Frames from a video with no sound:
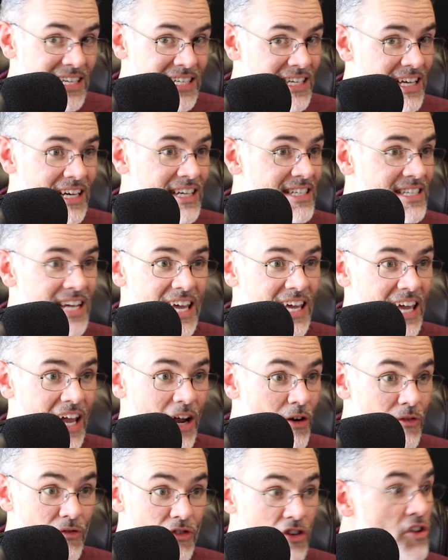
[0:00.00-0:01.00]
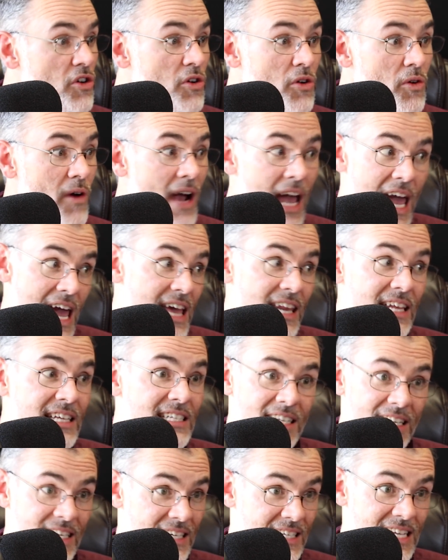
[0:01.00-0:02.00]
He's going to take care of you, and
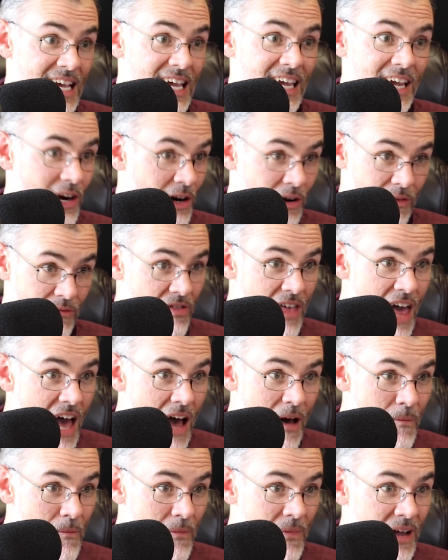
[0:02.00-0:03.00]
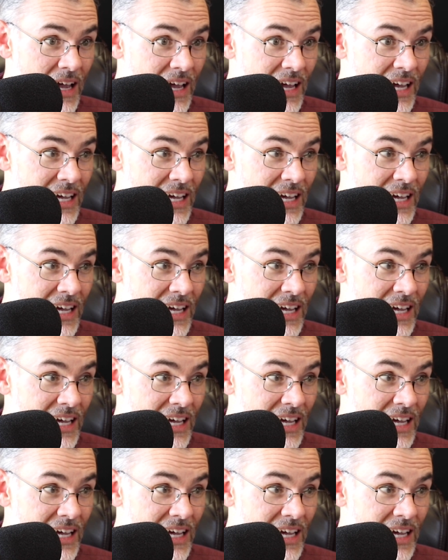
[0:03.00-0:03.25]
he's going to take care of them.